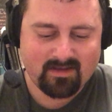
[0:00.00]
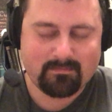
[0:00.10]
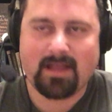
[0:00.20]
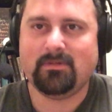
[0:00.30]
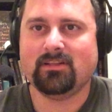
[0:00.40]

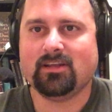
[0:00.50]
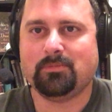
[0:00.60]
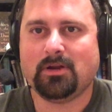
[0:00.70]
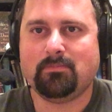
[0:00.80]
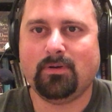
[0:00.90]
Maybe a little
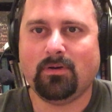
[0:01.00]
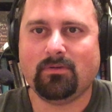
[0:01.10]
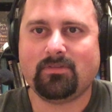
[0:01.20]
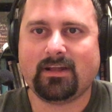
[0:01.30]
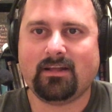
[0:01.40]
bit of
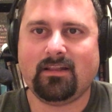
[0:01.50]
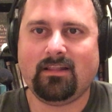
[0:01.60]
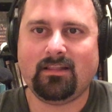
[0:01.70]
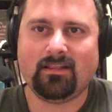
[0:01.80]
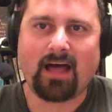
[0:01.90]
both, like a
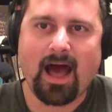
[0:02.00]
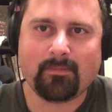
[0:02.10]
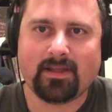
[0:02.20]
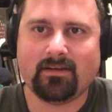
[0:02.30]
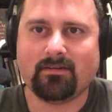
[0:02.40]

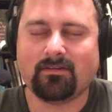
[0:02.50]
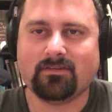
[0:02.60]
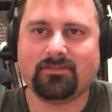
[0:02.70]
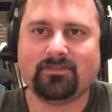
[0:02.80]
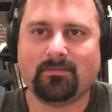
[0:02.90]
vomit or
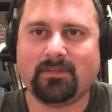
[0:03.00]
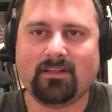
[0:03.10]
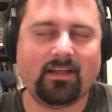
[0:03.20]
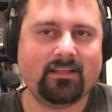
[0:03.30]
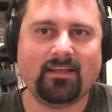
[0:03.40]
something
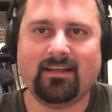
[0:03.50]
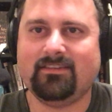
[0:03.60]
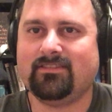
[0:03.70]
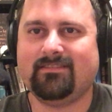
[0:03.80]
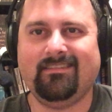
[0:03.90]
like that.
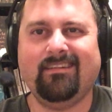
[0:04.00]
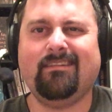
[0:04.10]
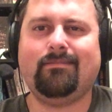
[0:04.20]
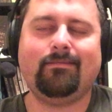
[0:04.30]
Just ugh.